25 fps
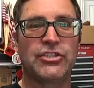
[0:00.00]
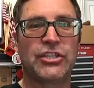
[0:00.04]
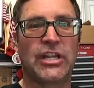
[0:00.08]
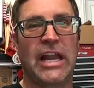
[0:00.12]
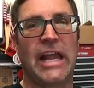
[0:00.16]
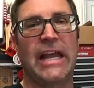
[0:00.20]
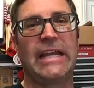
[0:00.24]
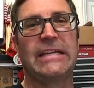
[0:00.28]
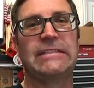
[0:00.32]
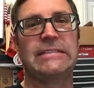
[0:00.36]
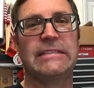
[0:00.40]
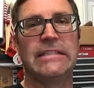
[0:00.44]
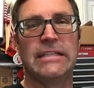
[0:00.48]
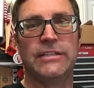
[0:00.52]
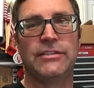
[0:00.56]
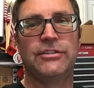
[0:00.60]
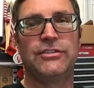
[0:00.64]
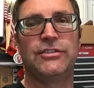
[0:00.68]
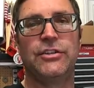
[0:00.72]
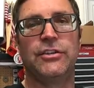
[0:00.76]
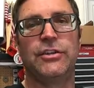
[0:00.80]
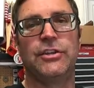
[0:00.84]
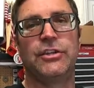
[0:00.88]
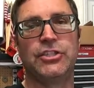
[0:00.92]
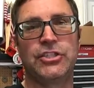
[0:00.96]
that I did
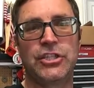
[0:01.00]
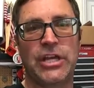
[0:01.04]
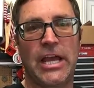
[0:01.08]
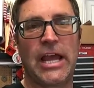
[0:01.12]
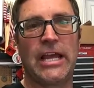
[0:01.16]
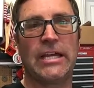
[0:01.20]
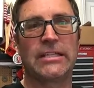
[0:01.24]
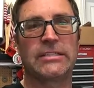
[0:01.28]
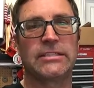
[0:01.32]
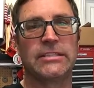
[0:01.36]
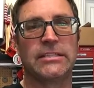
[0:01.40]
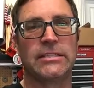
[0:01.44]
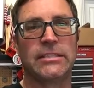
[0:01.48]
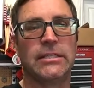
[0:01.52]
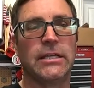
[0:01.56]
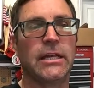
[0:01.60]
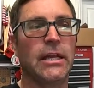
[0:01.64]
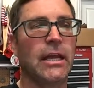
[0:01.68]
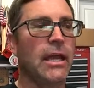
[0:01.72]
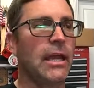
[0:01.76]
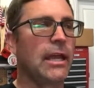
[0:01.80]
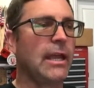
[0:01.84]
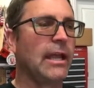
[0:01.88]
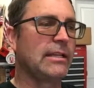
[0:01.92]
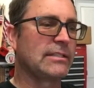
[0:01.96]
to the chassis
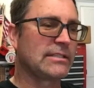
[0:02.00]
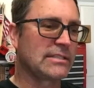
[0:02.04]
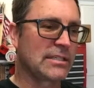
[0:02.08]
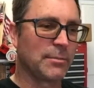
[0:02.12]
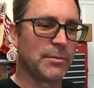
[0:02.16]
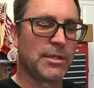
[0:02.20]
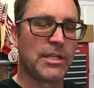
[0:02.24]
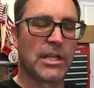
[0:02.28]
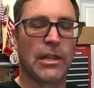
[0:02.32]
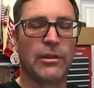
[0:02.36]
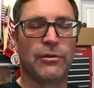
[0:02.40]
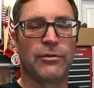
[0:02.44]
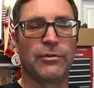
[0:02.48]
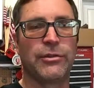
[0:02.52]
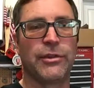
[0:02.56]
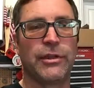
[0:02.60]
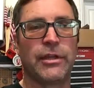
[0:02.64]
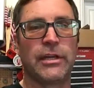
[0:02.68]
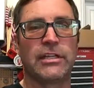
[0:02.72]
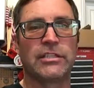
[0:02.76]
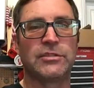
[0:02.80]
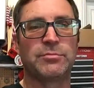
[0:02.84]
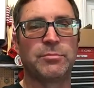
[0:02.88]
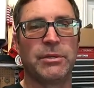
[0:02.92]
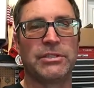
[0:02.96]
and some of the other things.